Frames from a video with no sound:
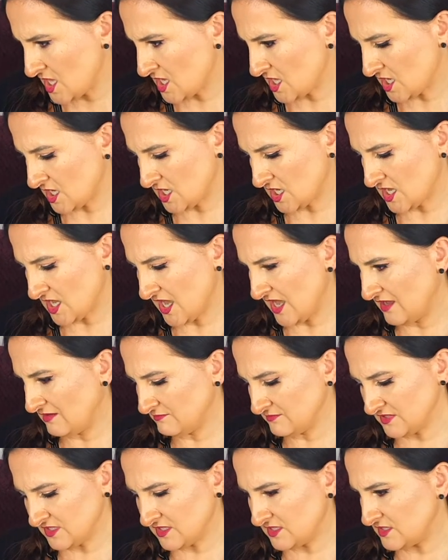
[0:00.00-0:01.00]

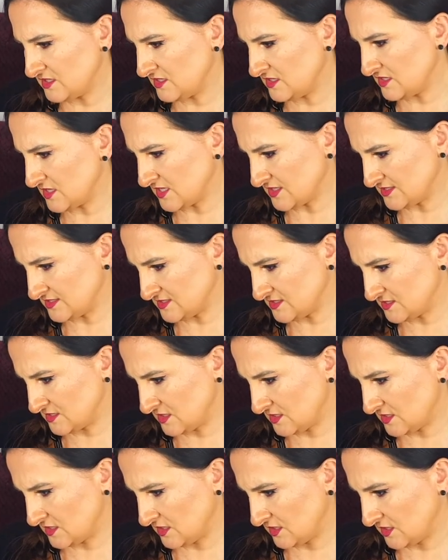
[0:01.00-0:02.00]
I'm
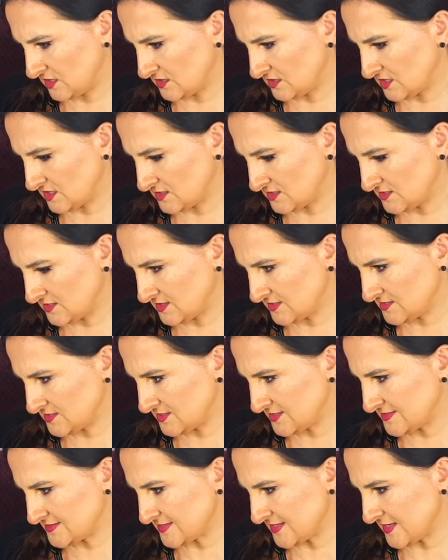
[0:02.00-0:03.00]
guessing that this
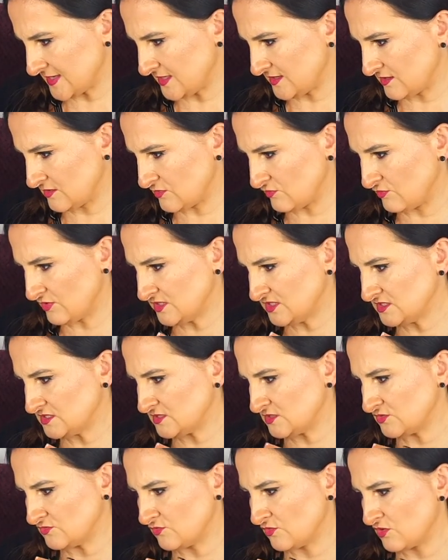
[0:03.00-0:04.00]
is either
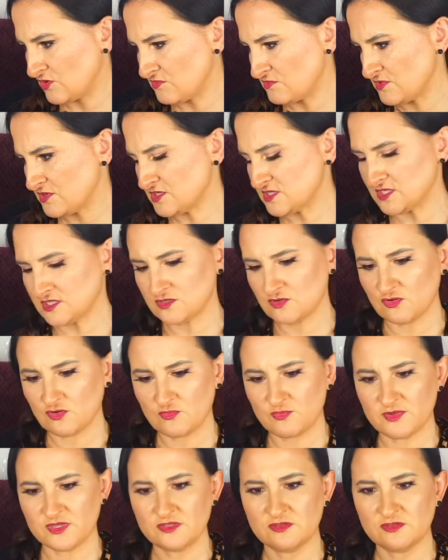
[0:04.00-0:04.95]
winter warmer soap,